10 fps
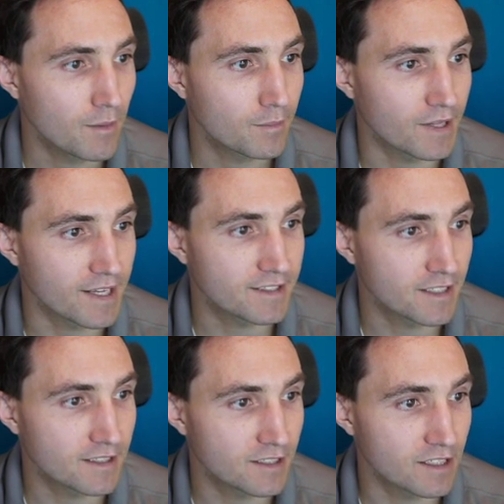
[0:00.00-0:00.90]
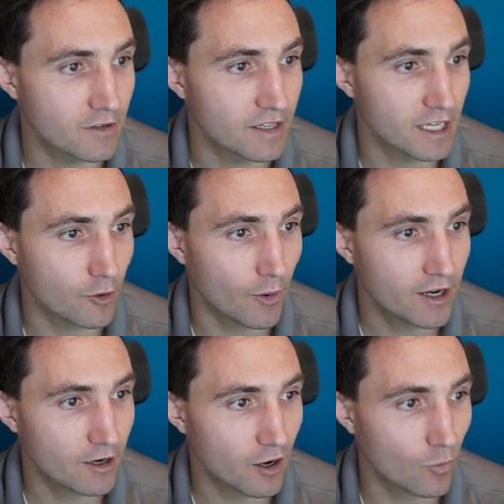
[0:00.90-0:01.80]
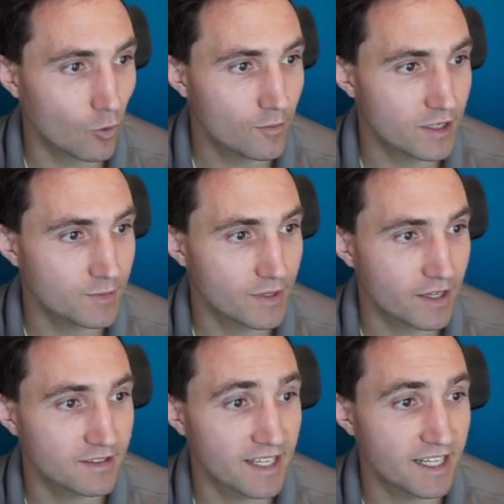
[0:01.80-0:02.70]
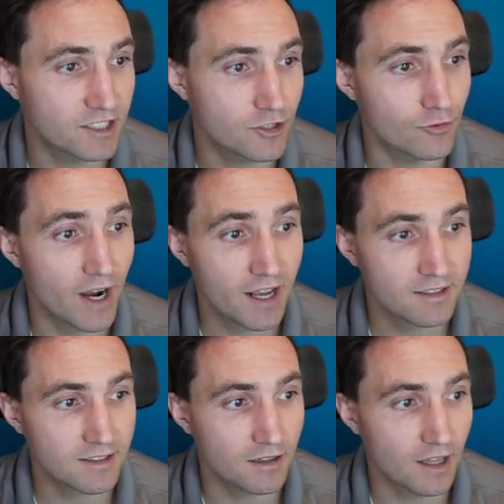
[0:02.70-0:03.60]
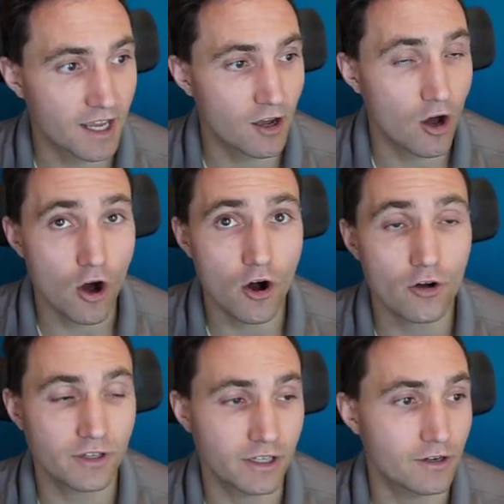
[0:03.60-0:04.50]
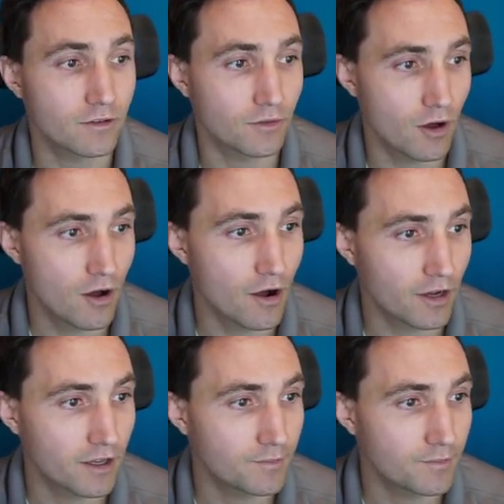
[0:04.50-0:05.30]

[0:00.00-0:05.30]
Places near the equator are warmest because they get direct sunlight all year long.